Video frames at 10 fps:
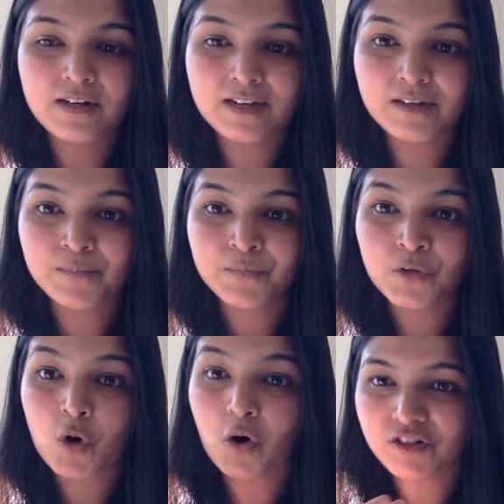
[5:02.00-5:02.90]
like
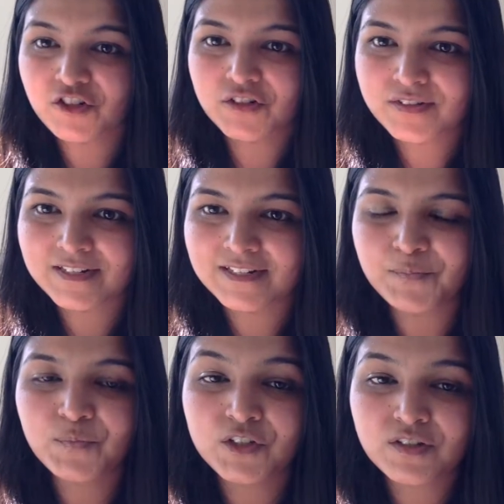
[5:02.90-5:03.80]
consciously.
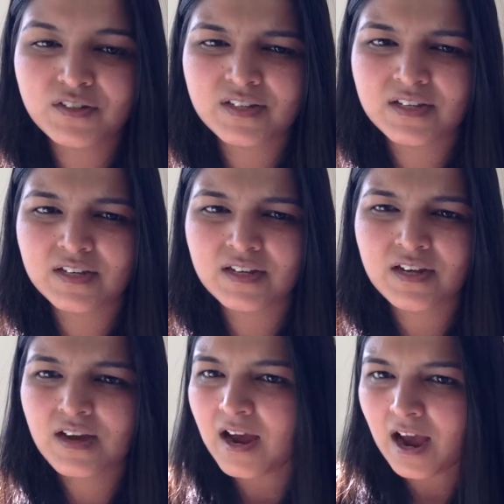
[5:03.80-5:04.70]
Just say,
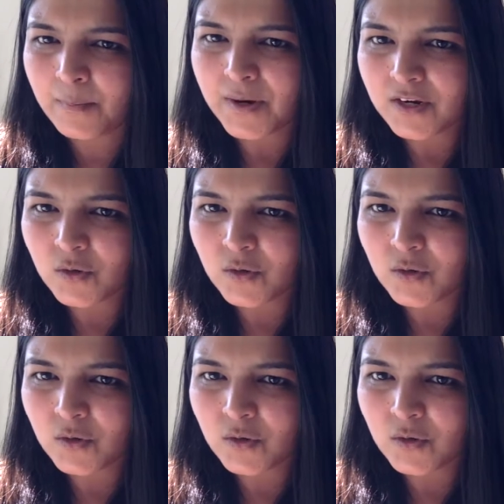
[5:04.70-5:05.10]
"Am I